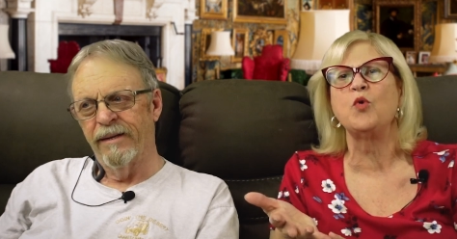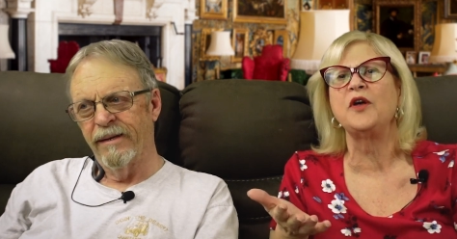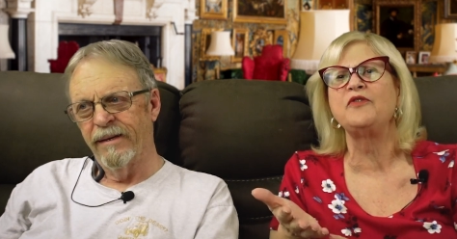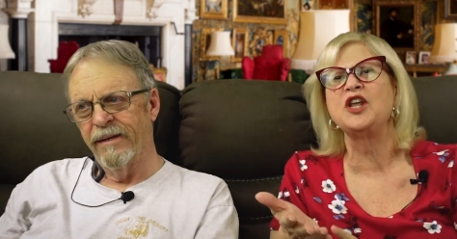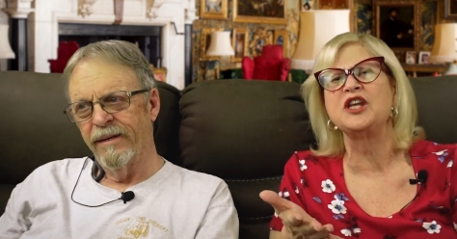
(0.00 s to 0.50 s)

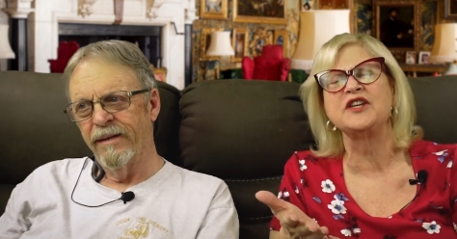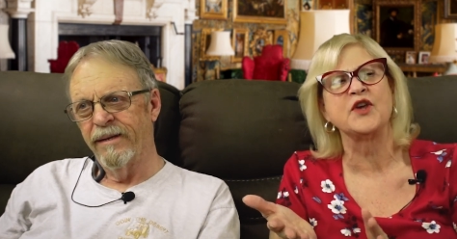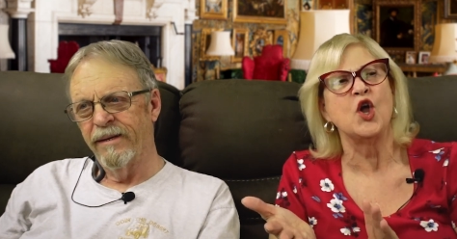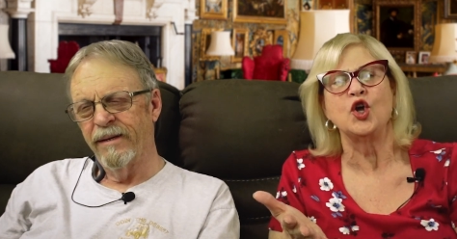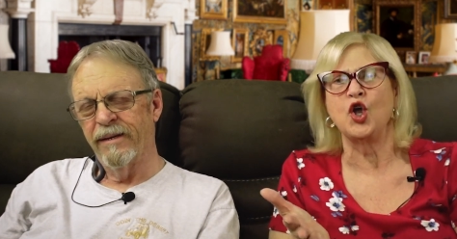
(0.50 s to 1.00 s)
Speaker 1: one that is
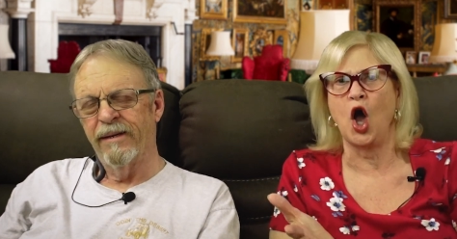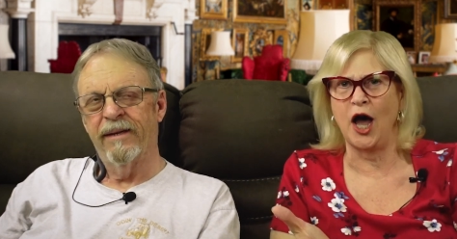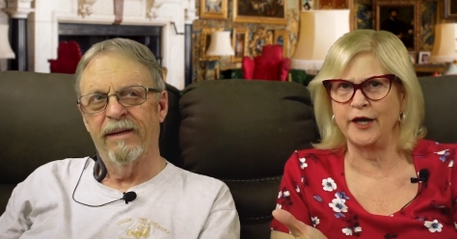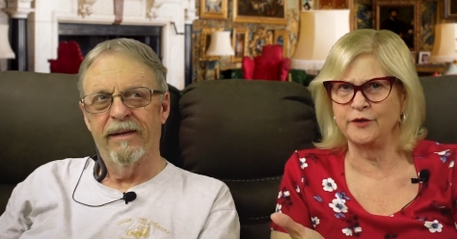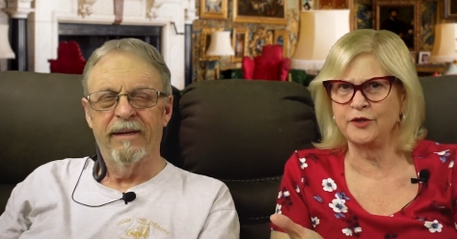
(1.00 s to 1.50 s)

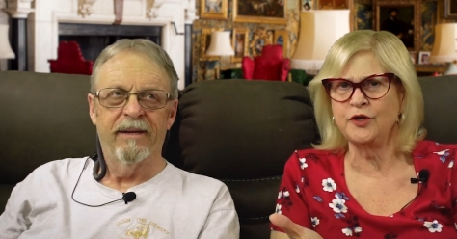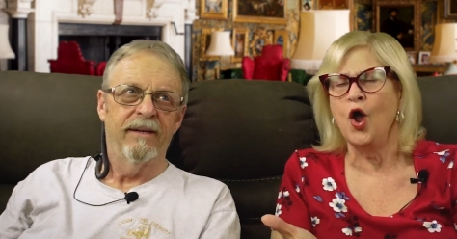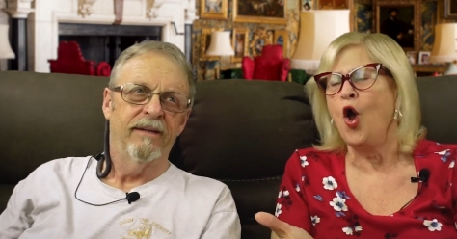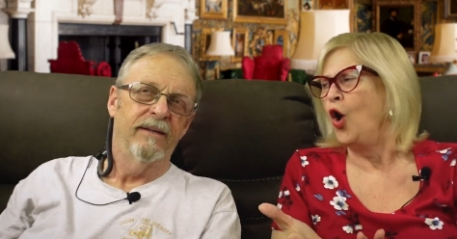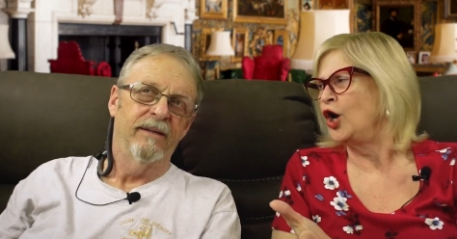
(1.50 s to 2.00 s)
cotton
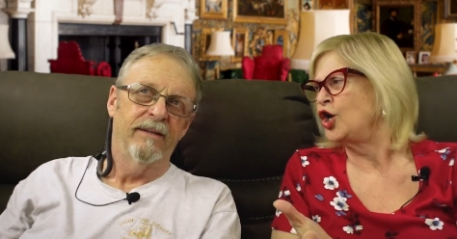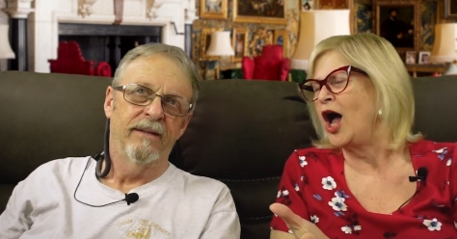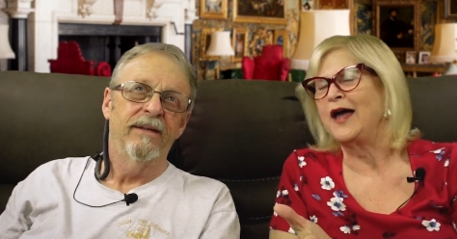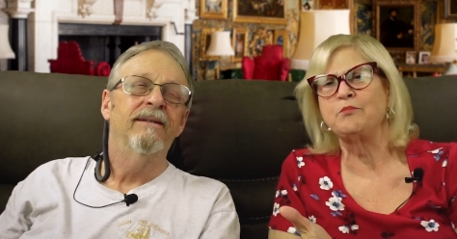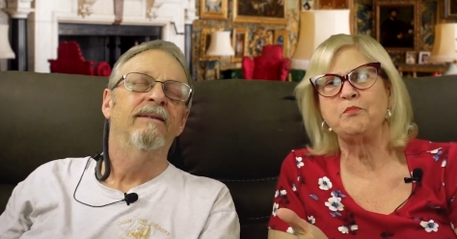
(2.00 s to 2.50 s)
or
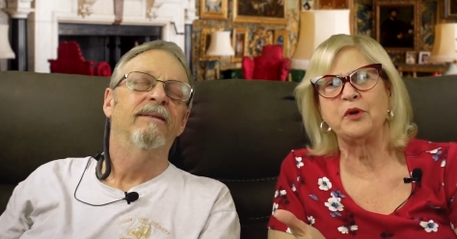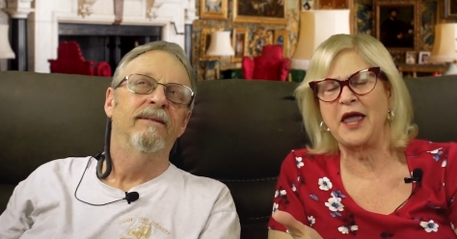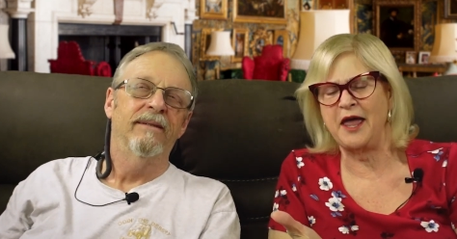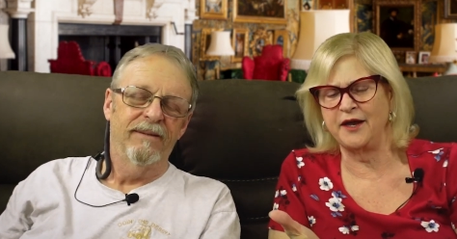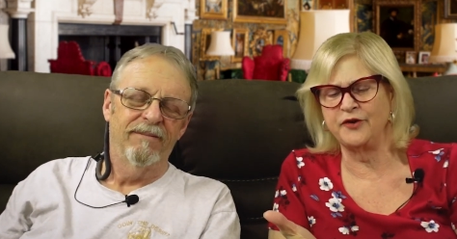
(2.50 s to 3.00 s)
cotton
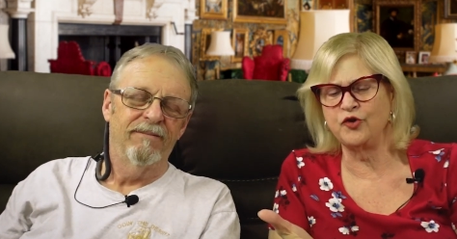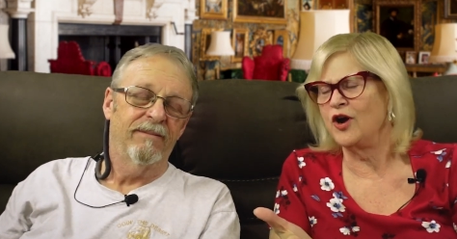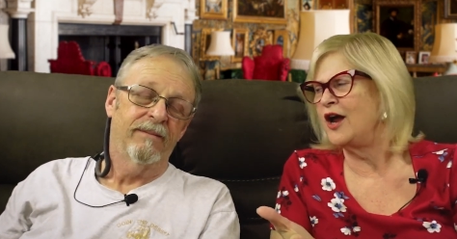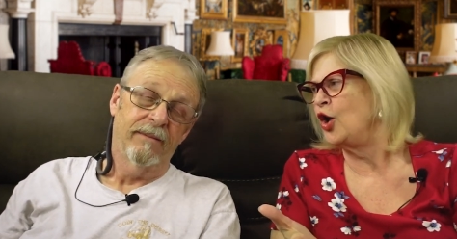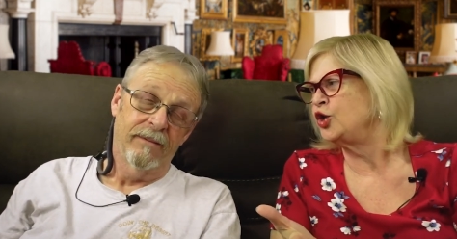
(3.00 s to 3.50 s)
blend
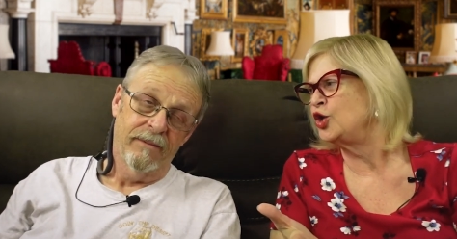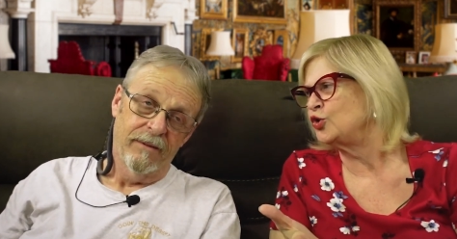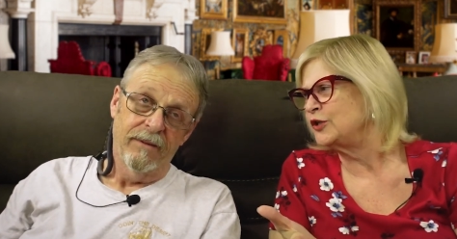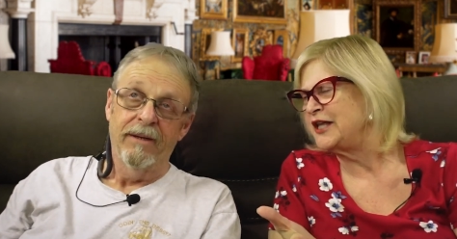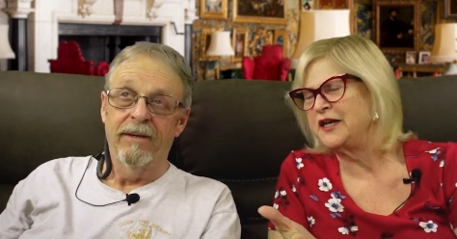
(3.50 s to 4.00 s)
or a little
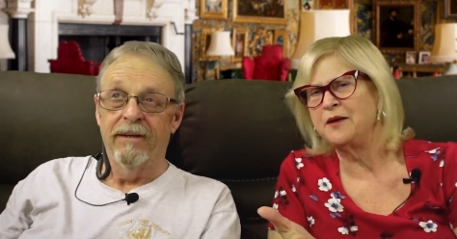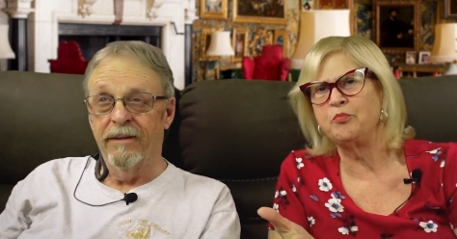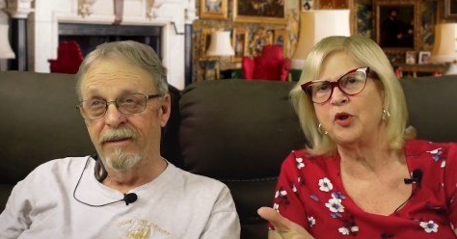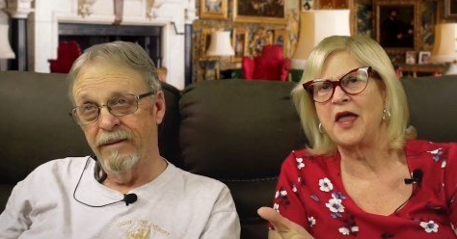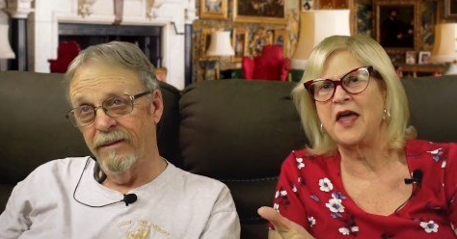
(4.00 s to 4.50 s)
linen
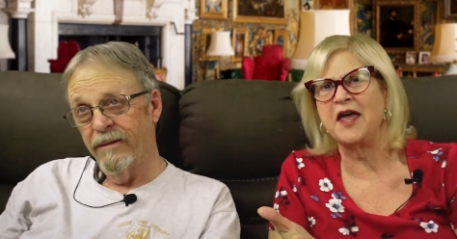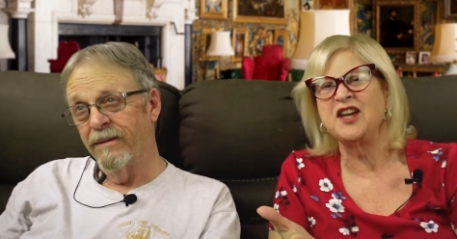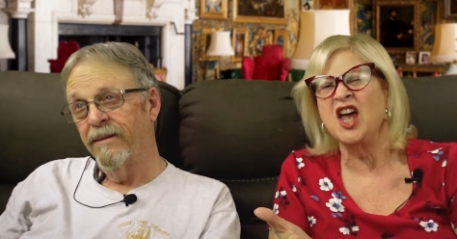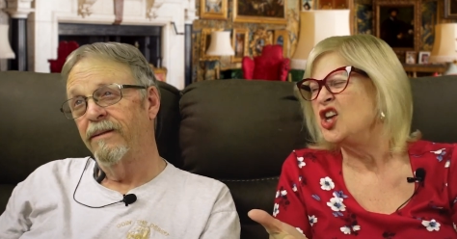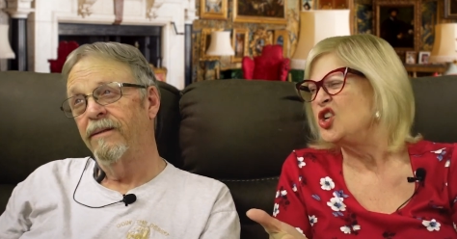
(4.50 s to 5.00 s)
blend?